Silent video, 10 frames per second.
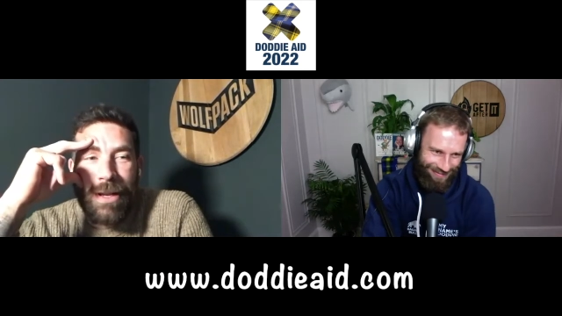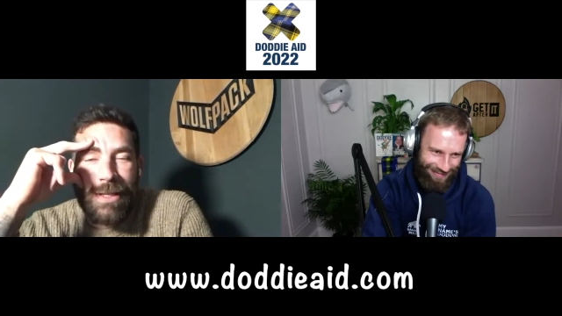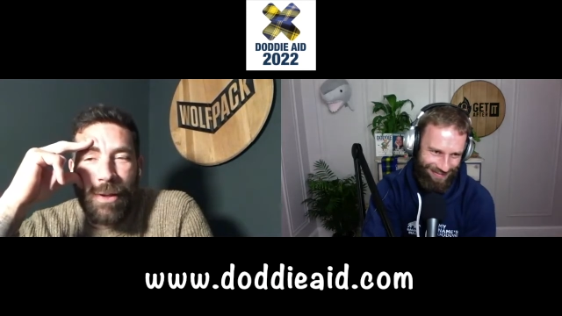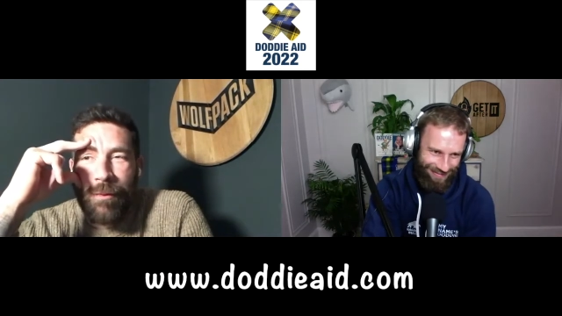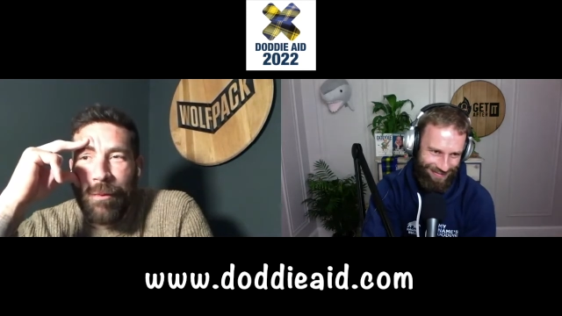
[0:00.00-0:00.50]

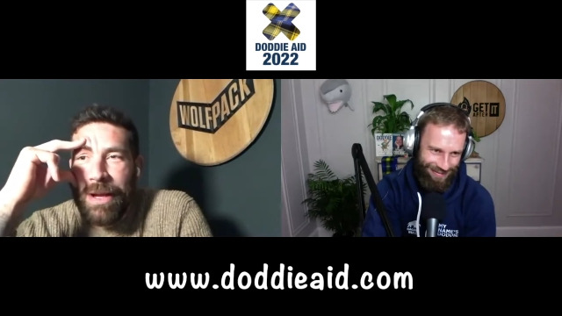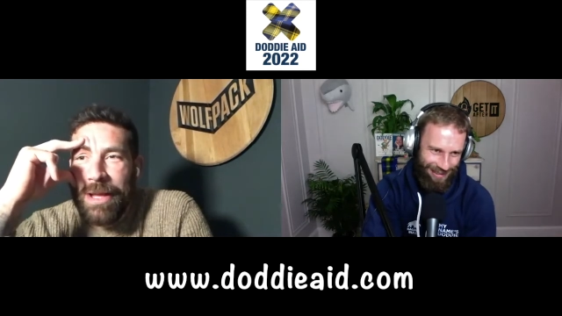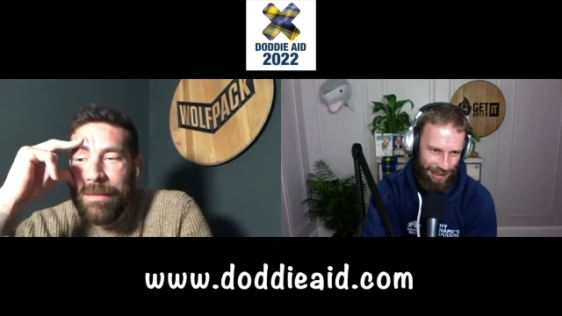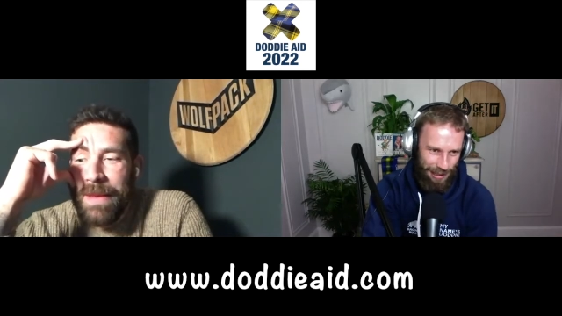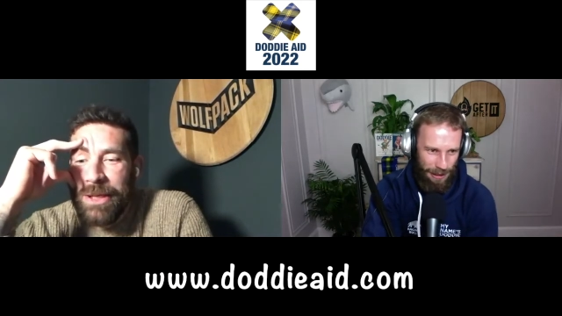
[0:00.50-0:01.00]
Speaker 1: it's not for
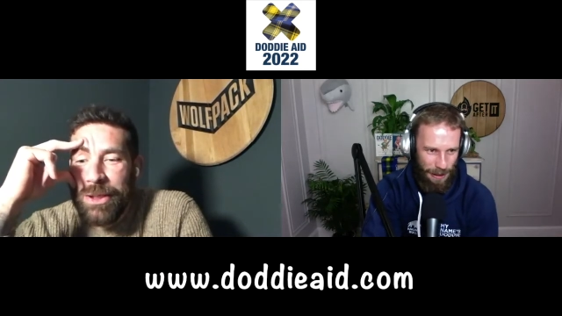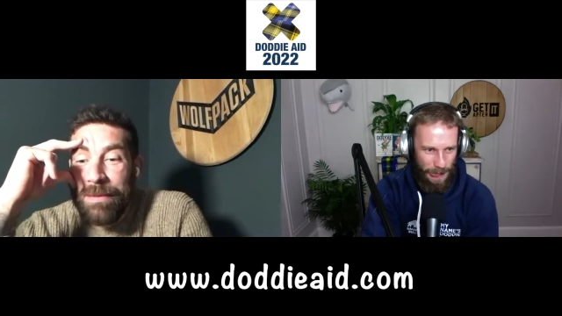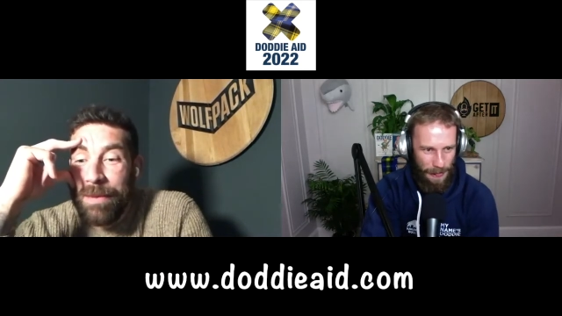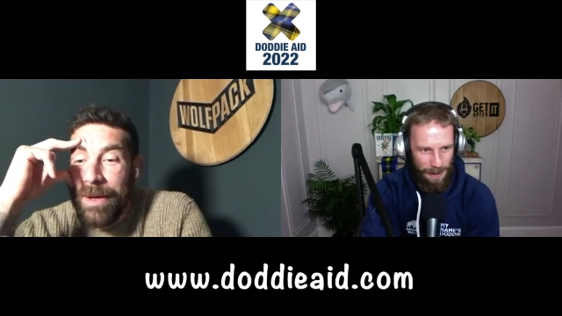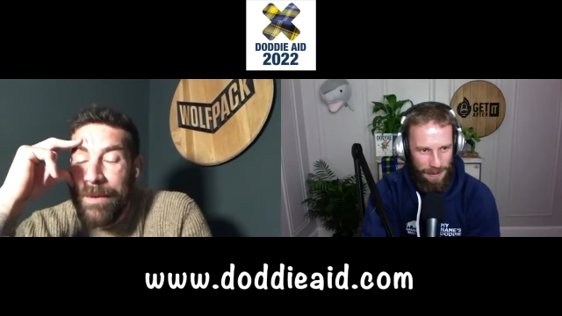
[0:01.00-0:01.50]
ringing them,
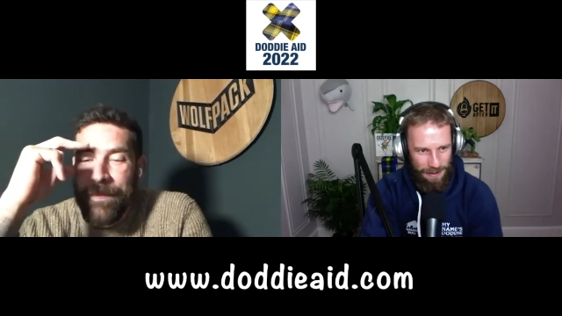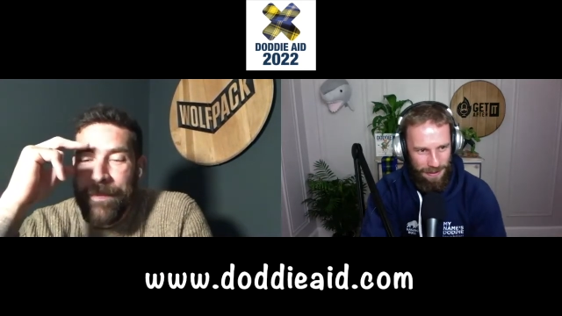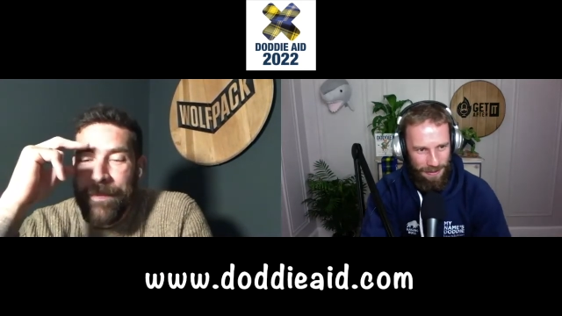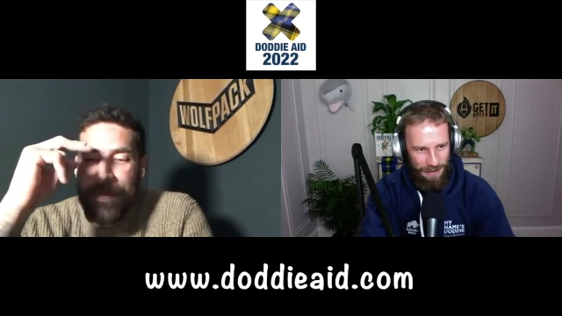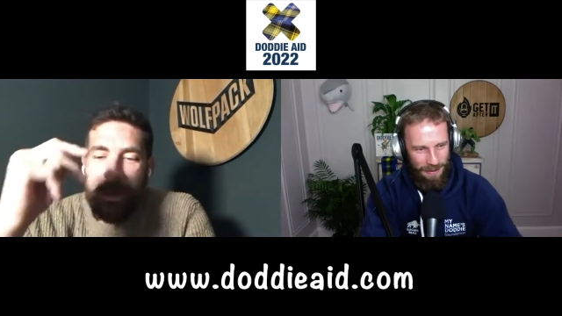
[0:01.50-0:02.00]
Nashie, but
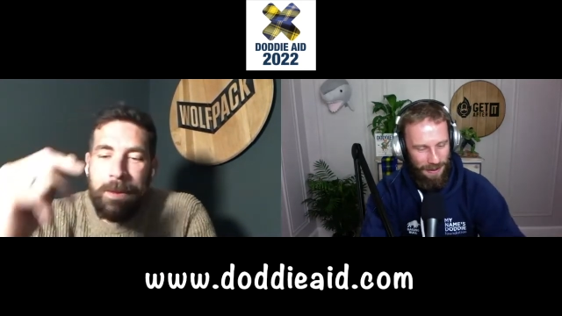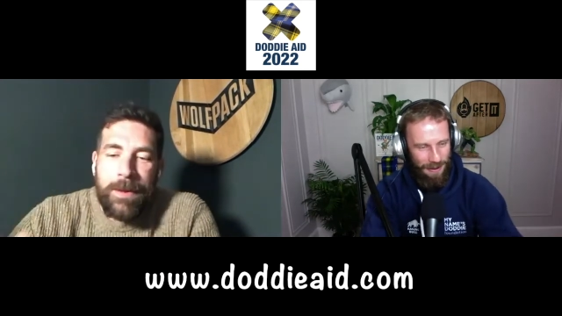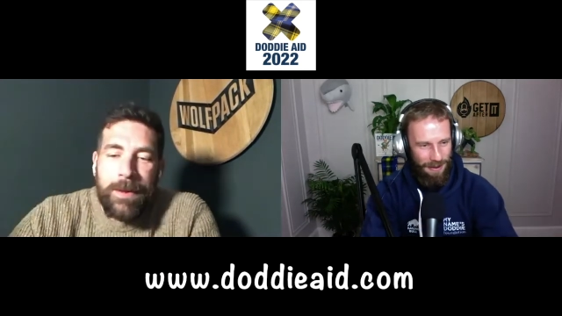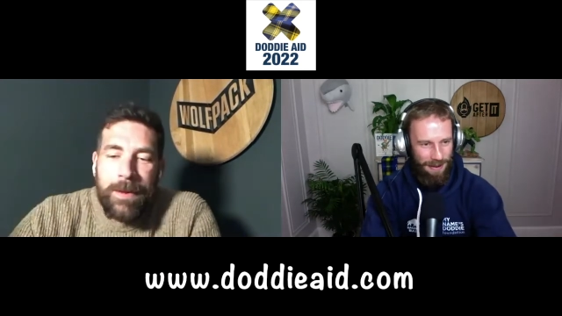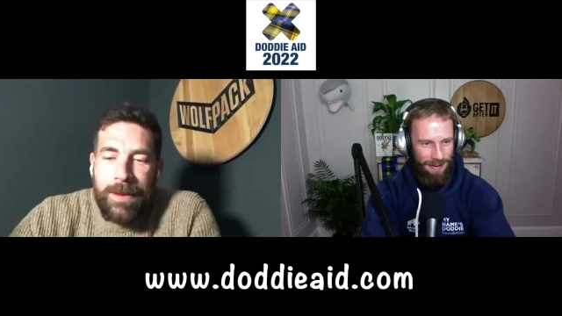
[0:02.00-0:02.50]

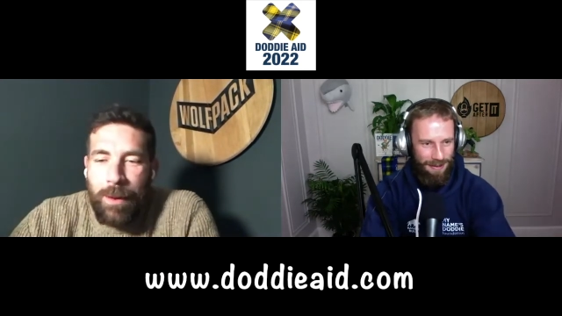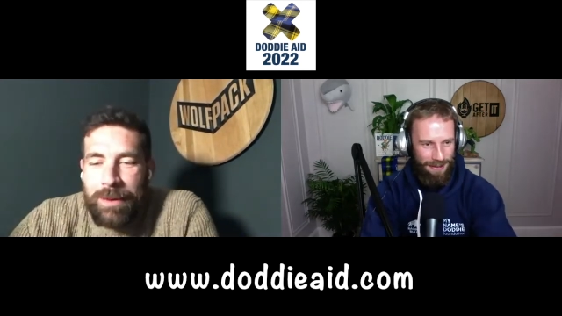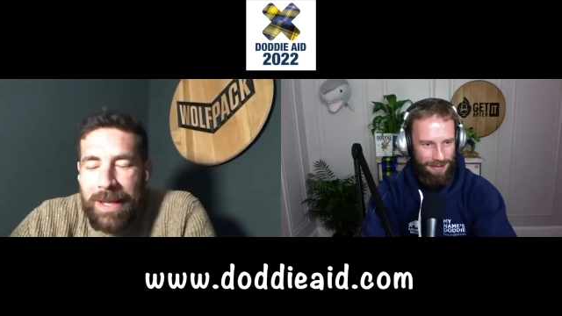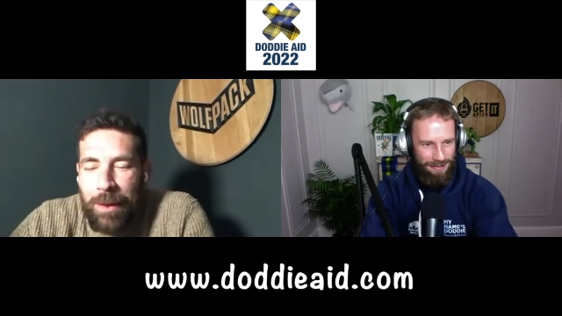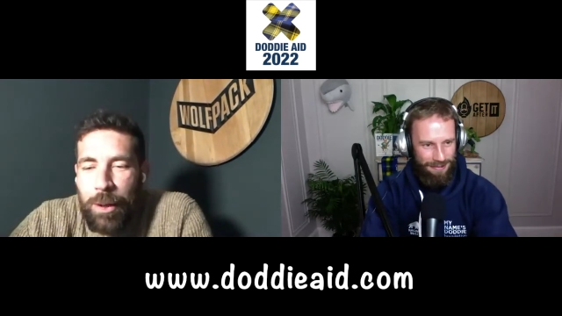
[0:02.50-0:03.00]
the old
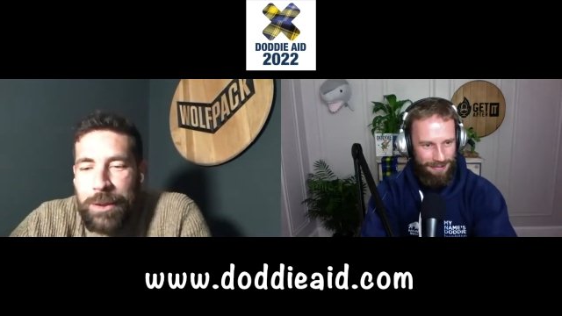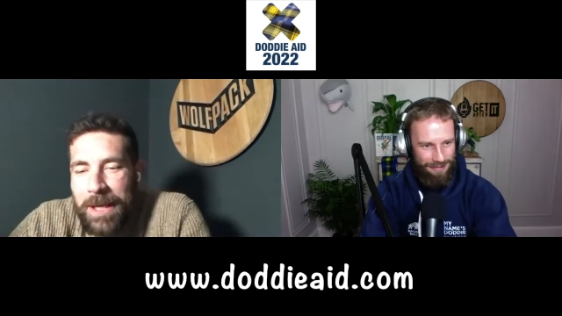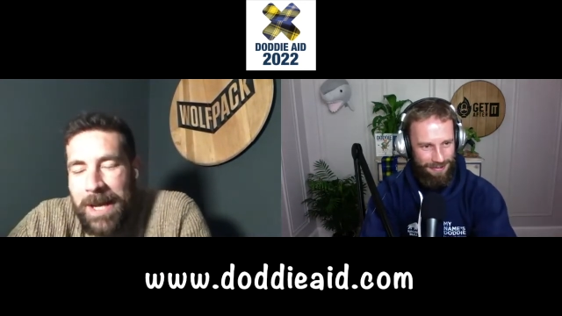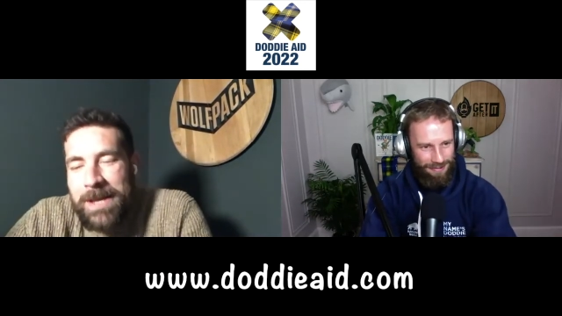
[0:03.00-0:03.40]
technology, eh?